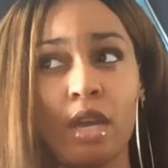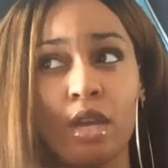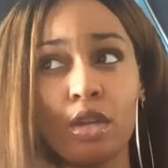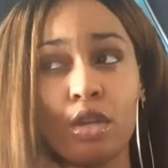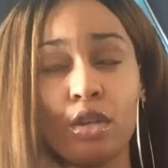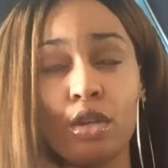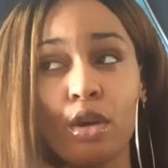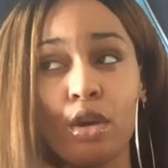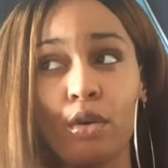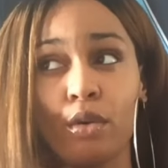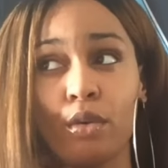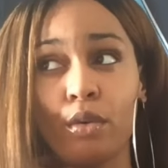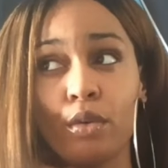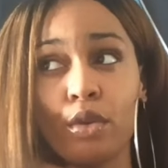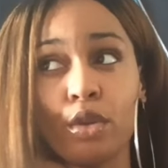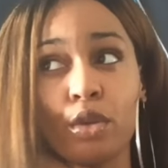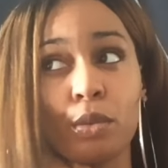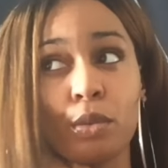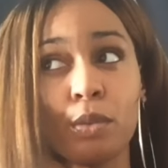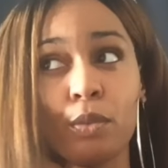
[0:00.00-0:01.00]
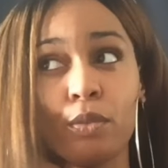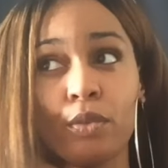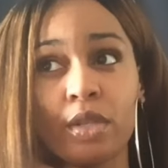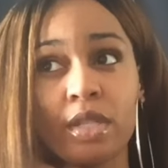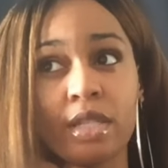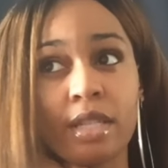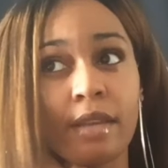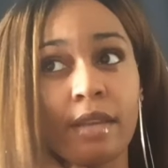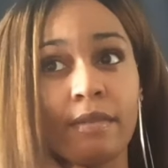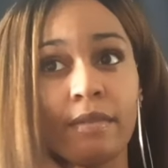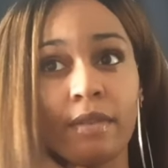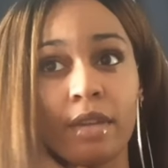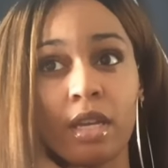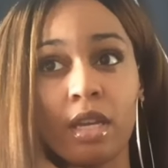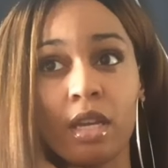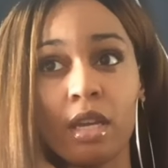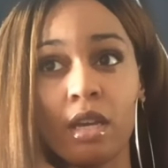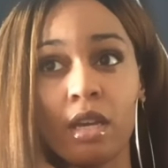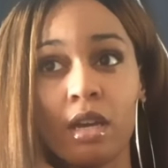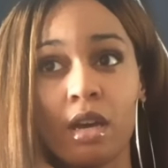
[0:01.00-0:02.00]
you know, you
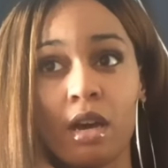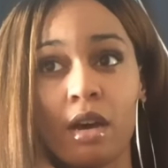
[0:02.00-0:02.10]
receiving